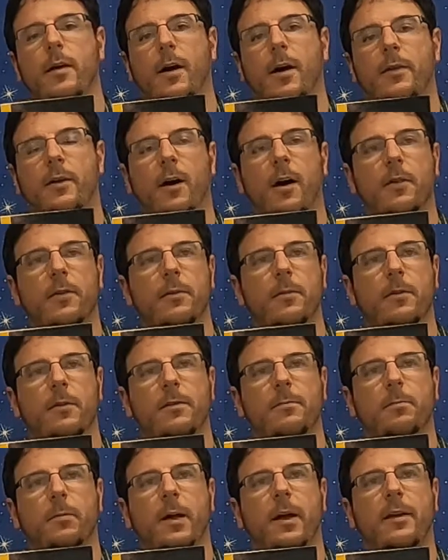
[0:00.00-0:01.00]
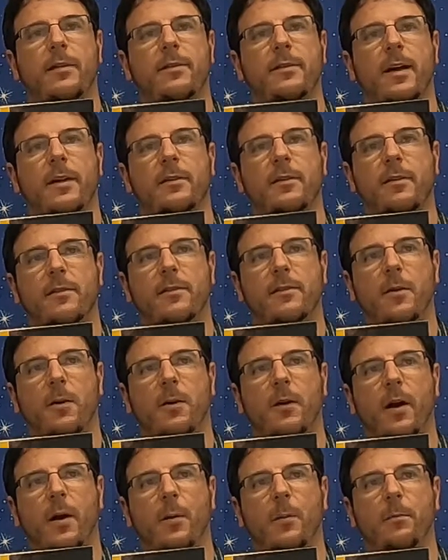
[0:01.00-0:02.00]
The author explains that to
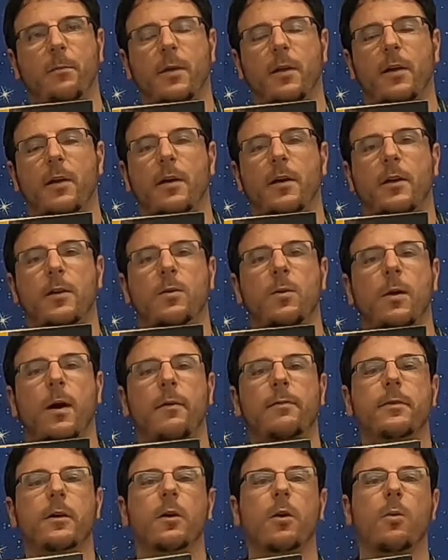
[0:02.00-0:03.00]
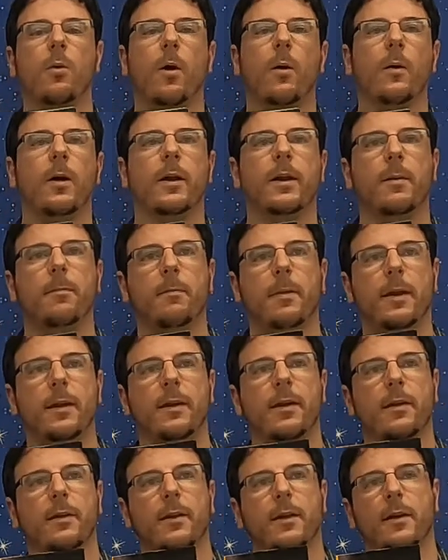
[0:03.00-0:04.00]
start out, you don't have to go out and
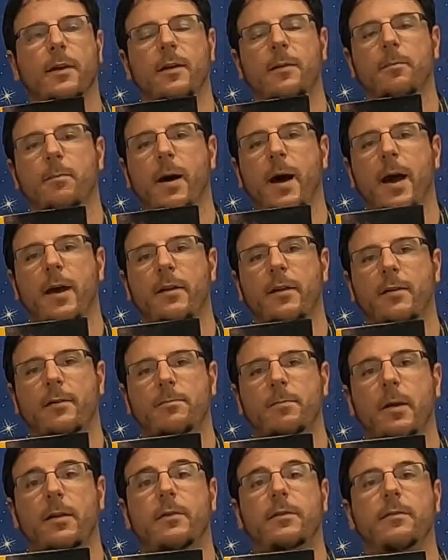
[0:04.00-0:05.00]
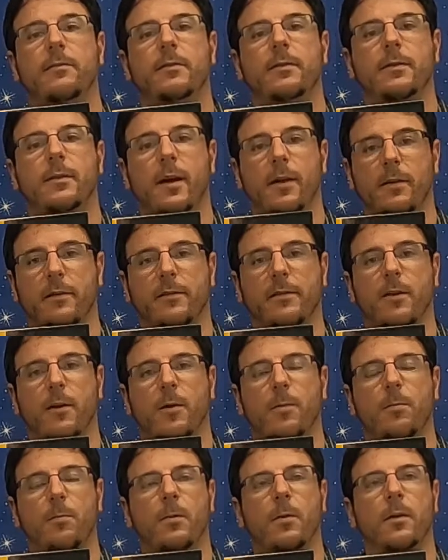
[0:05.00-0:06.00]
immediately buy an expensive
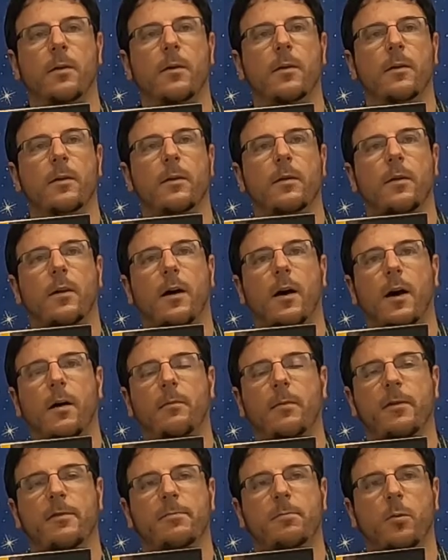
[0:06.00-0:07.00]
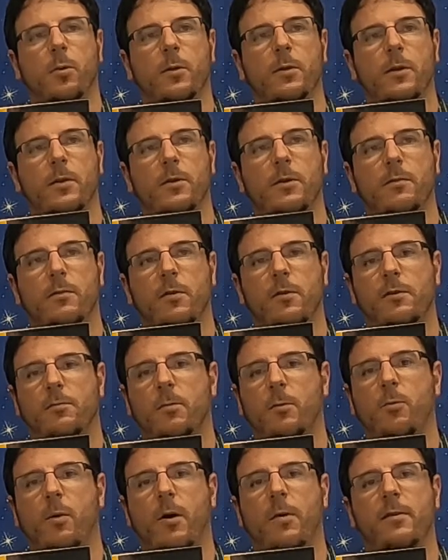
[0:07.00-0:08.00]
telescope. Exploring the universe
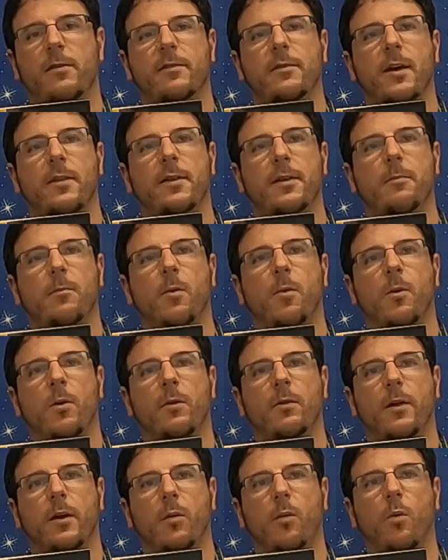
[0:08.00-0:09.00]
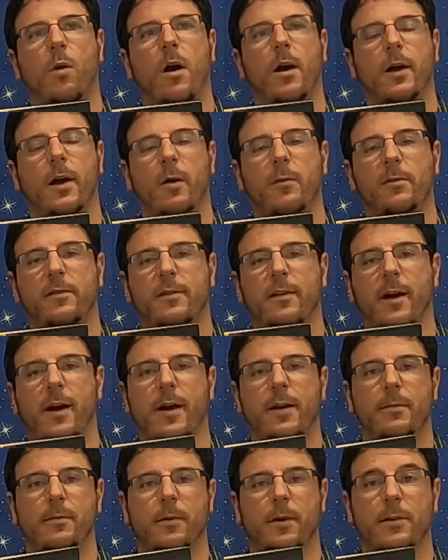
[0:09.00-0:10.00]
requires nothing more than a walk
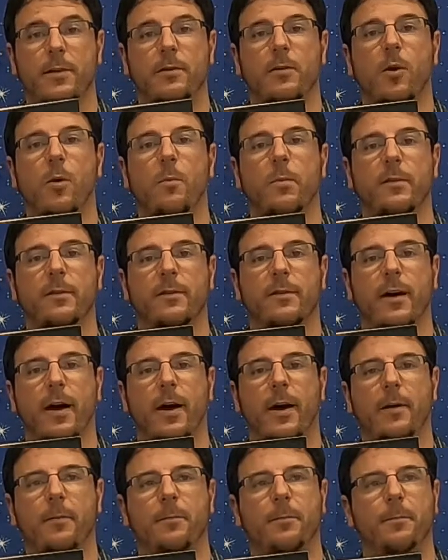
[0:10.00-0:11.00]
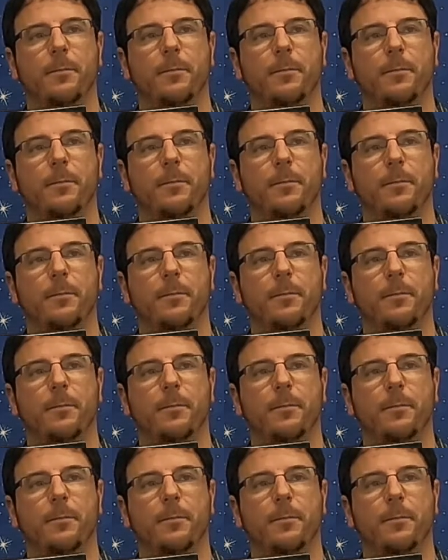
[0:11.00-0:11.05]
outside in an open sky.